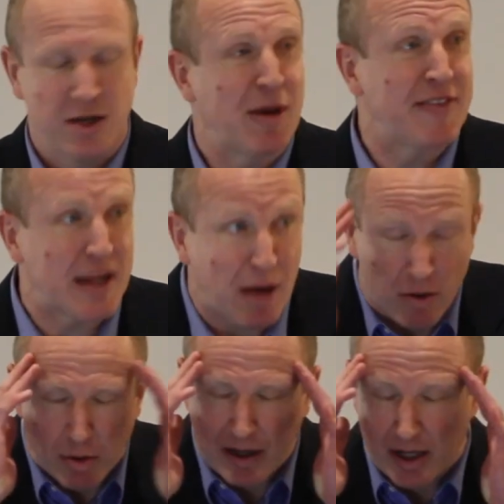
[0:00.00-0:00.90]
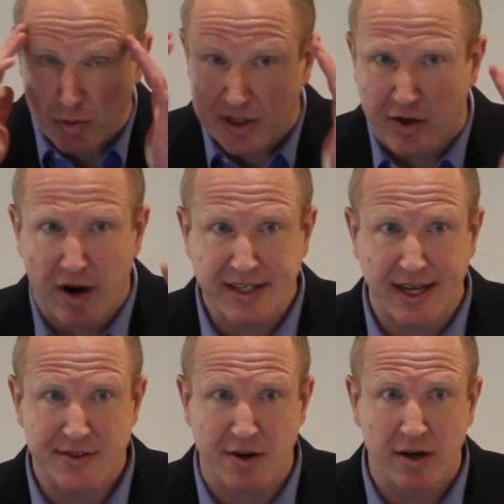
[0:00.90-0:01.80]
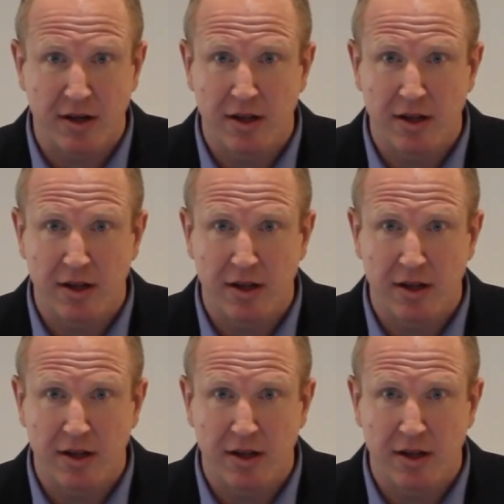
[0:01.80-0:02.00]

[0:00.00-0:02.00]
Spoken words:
You begin to think about, oh my gosh, what's the correct answer?